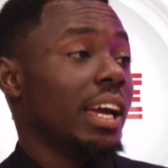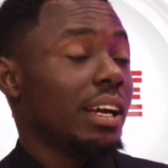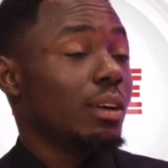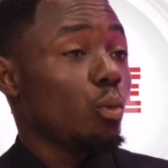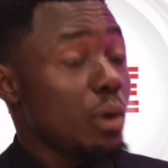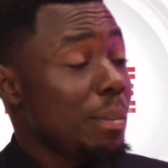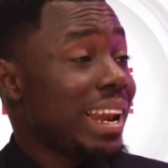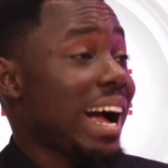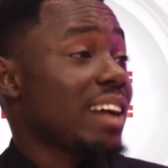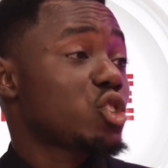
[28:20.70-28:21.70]
women
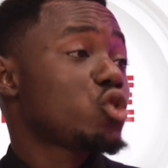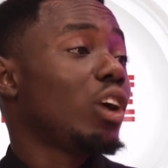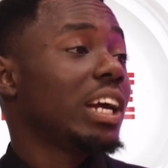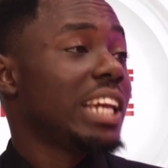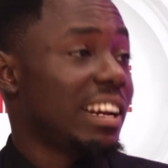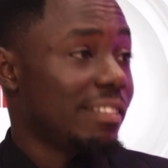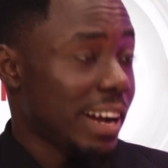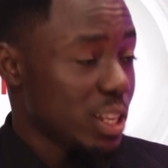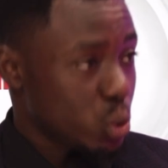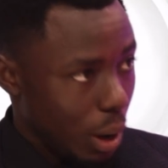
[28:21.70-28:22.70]
are strongly
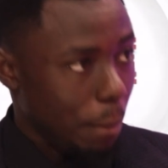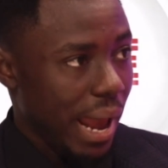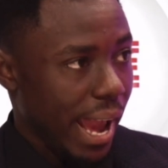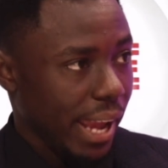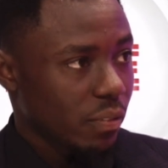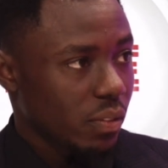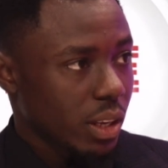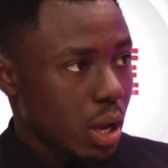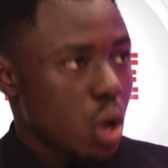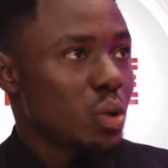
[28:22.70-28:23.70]
advised to apply.
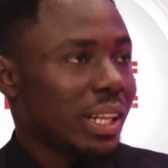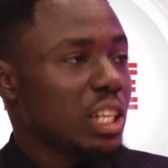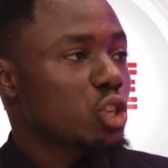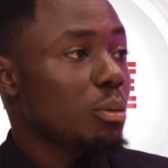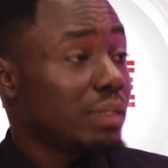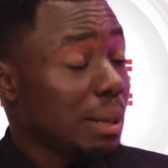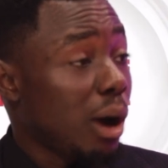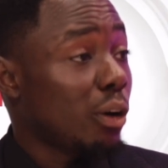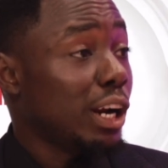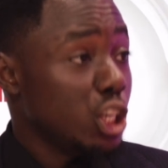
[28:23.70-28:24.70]
So I think some of them are
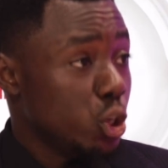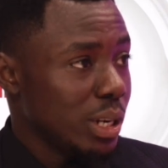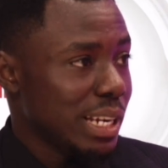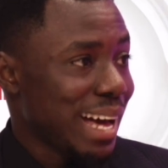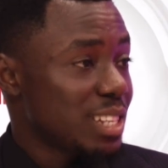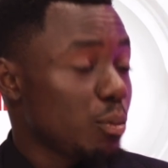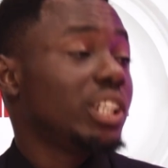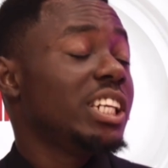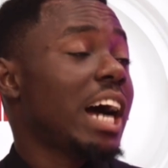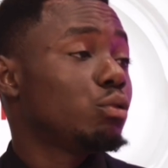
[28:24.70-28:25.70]
already doing that, but
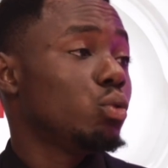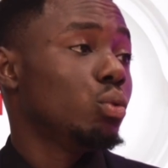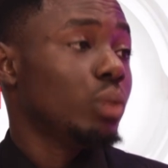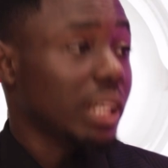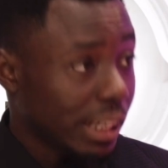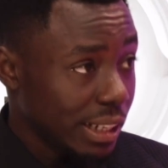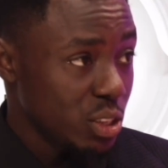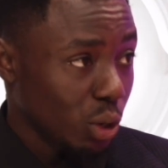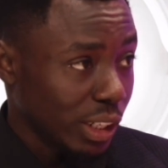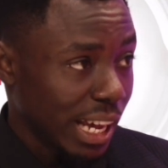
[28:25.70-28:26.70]
they have to increase
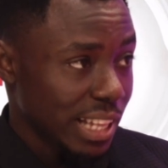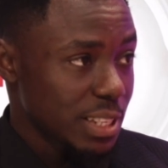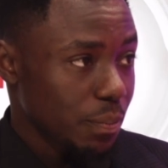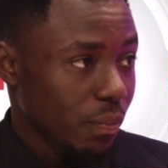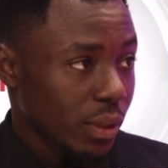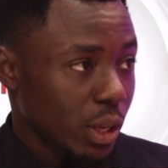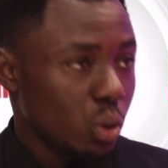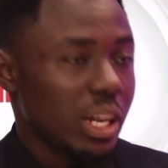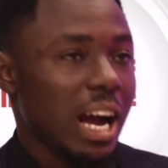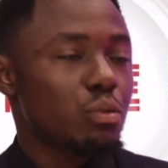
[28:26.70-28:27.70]
on that.
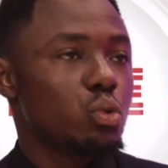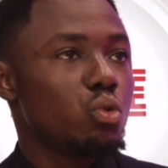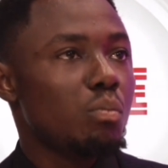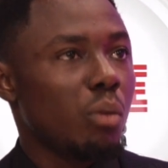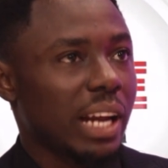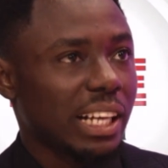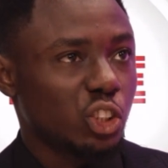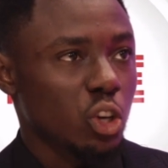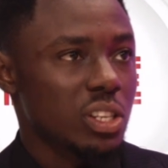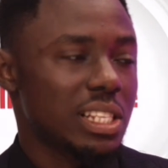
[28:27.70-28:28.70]
They have to do more than
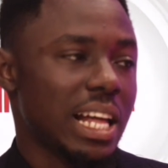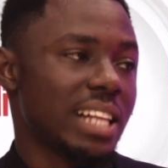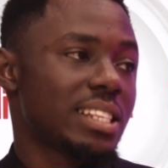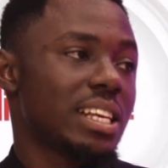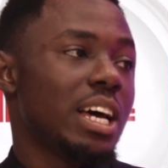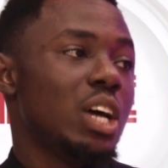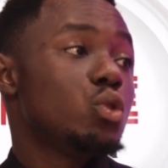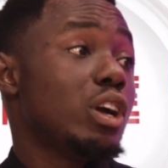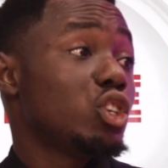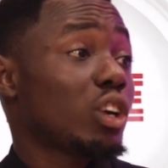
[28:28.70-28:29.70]
just that to
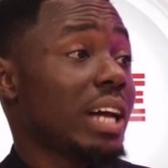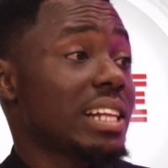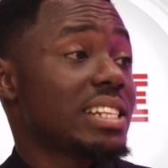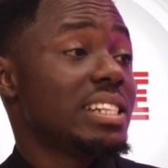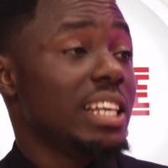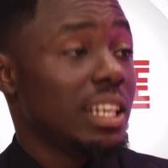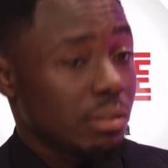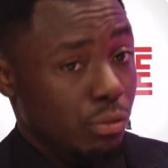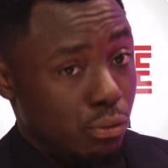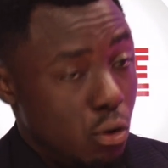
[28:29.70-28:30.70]
ensure that they
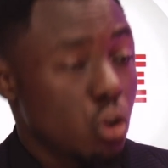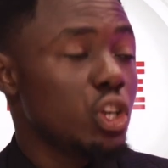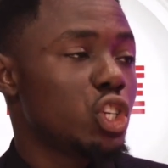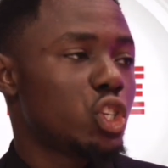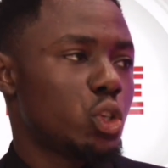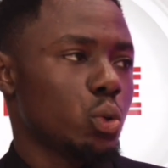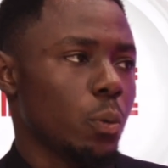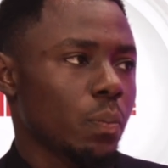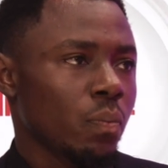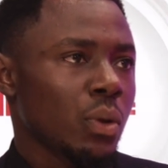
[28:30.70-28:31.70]
follow it through.
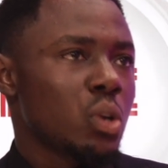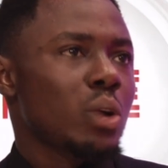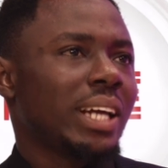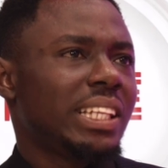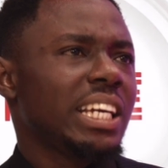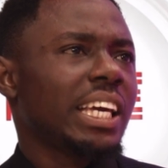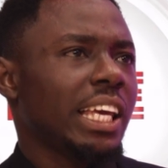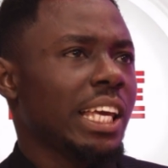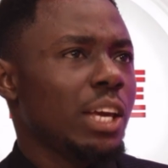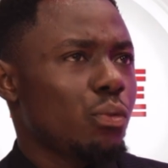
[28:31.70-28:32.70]
So I think
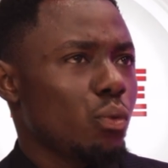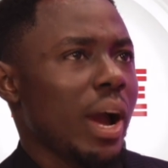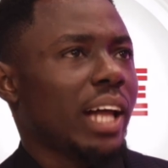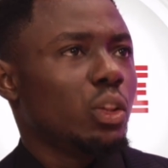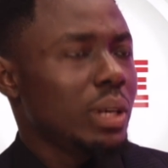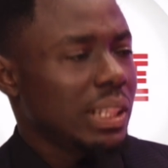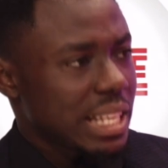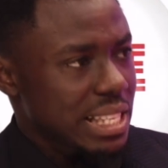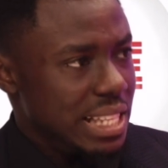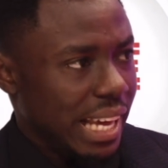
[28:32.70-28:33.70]
if we are doing
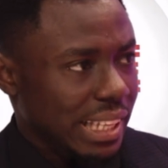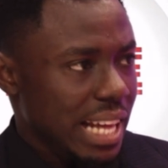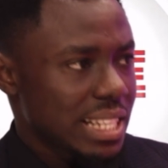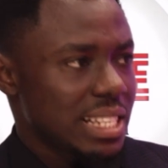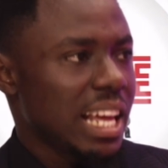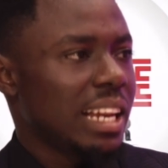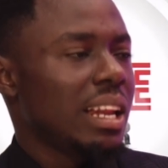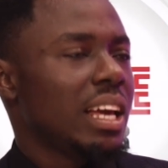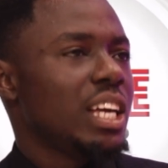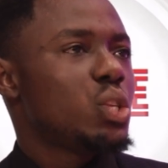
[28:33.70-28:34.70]
things like that, then
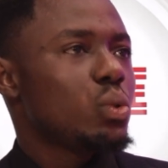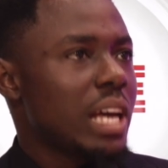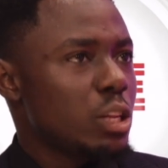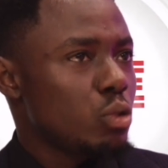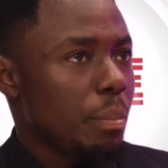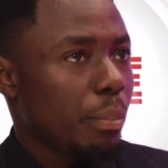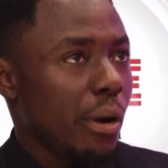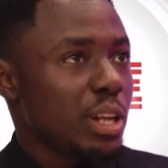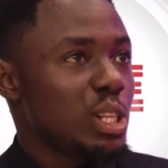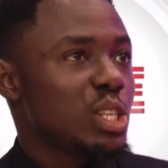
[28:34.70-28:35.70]
it will get to a
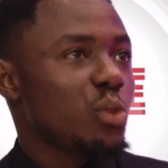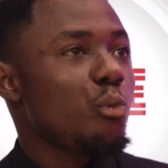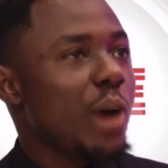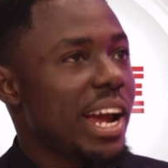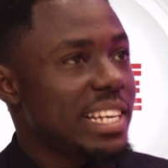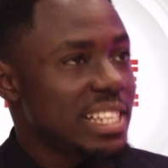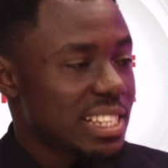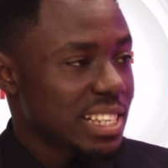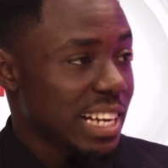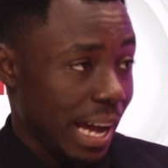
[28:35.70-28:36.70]
point where this
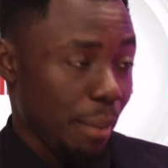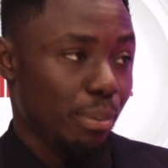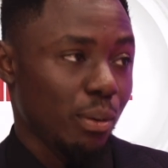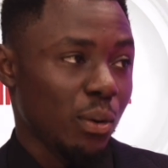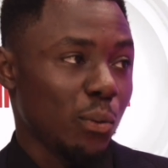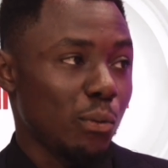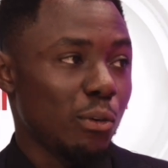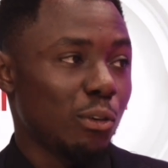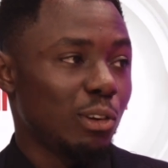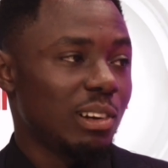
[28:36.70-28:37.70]
gap
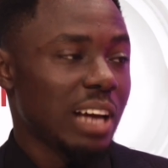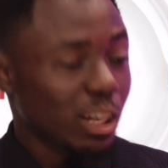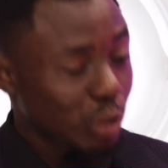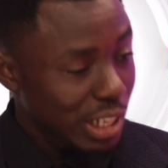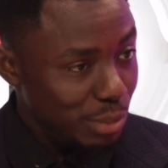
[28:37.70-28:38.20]
will actually be